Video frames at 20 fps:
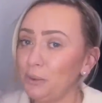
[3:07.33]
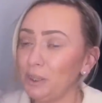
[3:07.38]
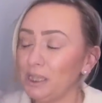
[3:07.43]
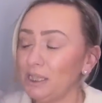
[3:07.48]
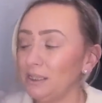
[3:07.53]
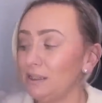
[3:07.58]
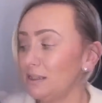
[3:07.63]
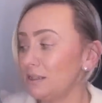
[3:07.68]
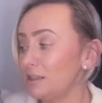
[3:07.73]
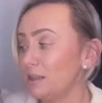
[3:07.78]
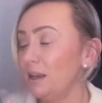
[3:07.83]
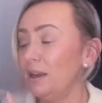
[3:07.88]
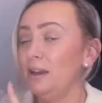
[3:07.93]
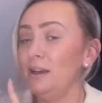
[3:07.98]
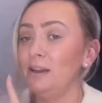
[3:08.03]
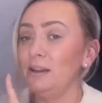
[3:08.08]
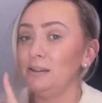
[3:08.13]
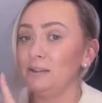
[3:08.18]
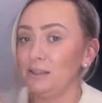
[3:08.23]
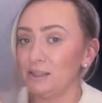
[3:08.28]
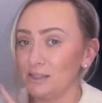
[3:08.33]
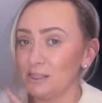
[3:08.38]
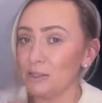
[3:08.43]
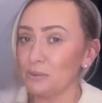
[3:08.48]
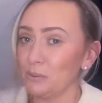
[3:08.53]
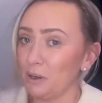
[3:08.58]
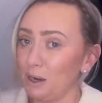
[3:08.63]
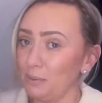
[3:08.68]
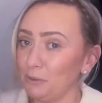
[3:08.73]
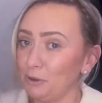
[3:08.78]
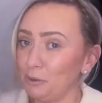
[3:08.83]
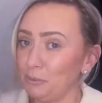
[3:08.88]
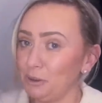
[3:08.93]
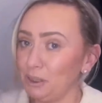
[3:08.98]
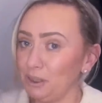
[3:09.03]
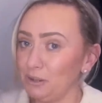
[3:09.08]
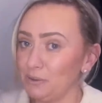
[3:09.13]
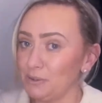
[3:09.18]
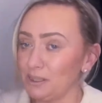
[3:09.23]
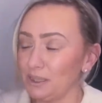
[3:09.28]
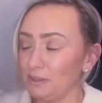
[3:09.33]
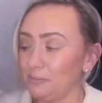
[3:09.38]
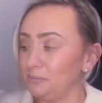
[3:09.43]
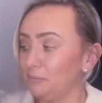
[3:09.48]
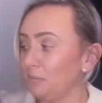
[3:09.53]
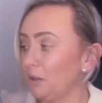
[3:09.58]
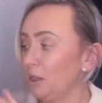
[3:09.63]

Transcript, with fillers: weeks, this is what I'm going to be using.